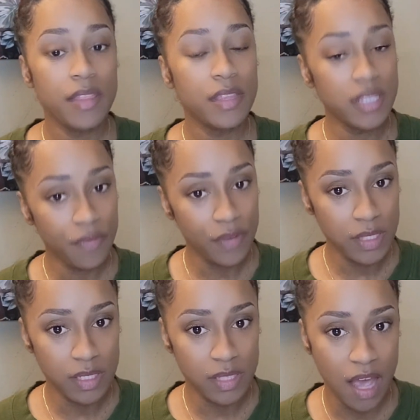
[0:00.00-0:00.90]
The
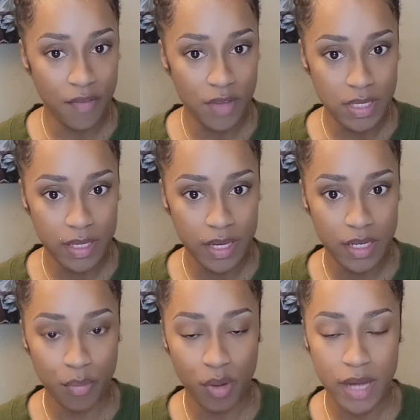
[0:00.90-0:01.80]
difference is obviously
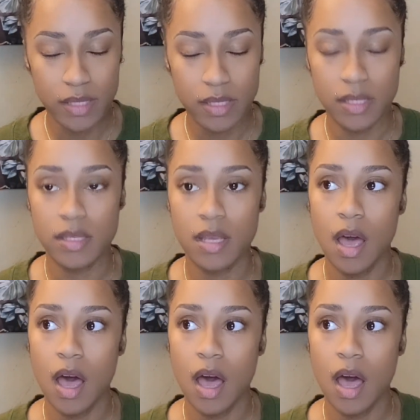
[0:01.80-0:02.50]
in the prices.